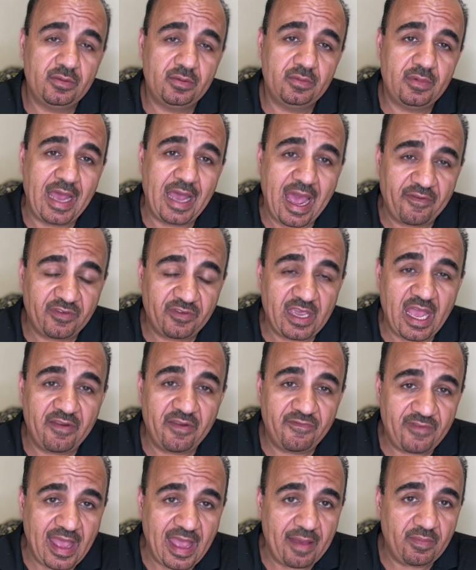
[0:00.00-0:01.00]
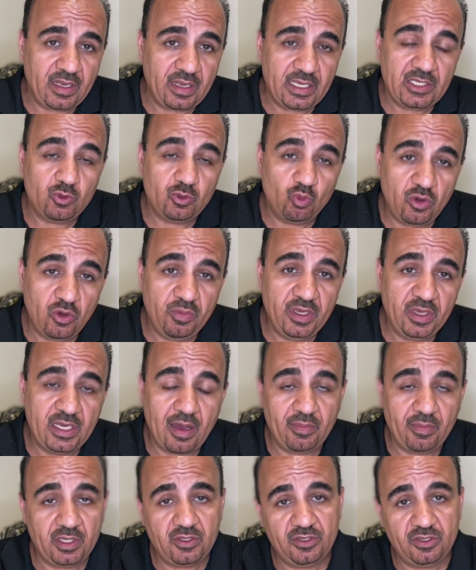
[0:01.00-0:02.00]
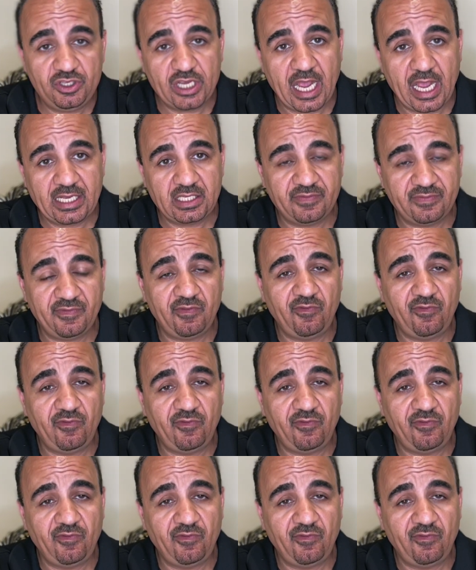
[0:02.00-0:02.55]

Afghan families will be coming to Jacksonville,